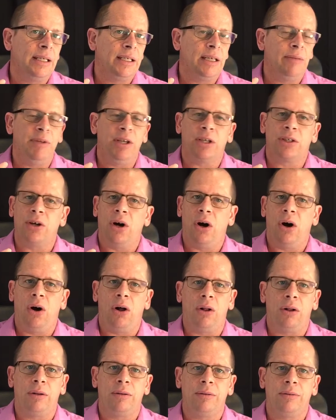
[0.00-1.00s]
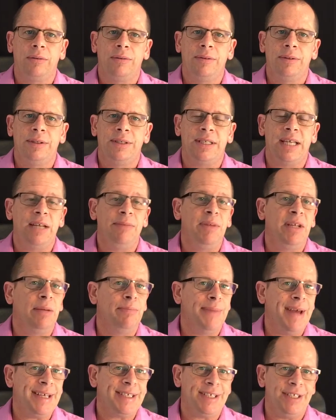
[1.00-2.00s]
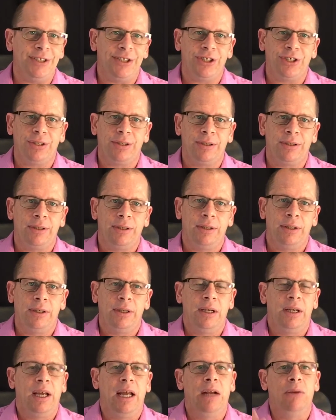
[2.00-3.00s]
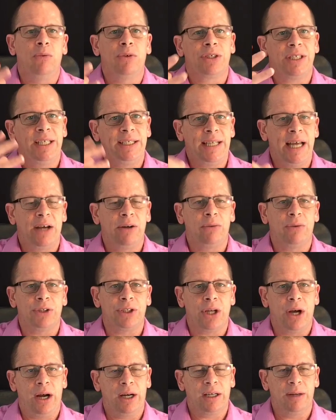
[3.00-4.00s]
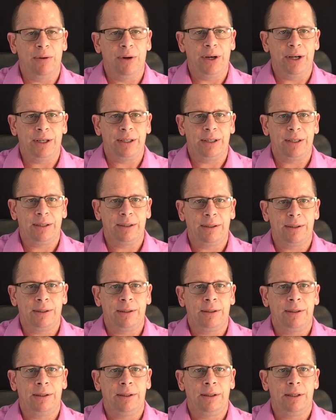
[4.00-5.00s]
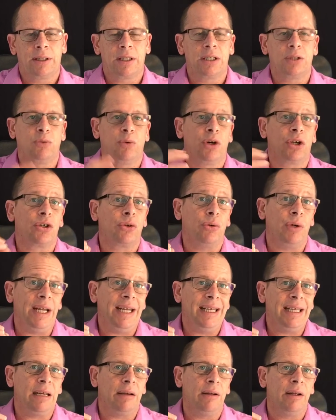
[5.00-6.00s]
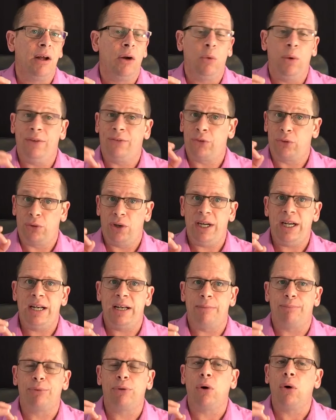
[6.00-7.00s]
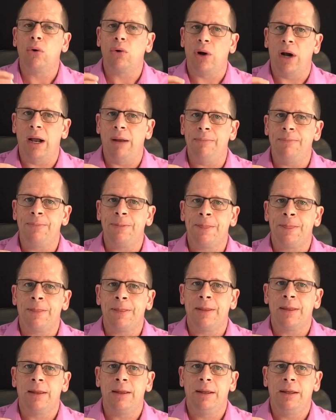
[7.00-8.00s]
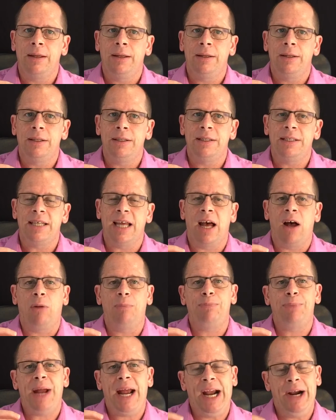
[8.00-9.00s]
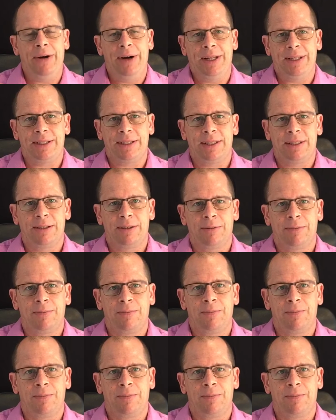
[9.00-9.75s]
give me a call. Send me a message, and we'll sit down and we'll talk about it. Because we've created a program to help parents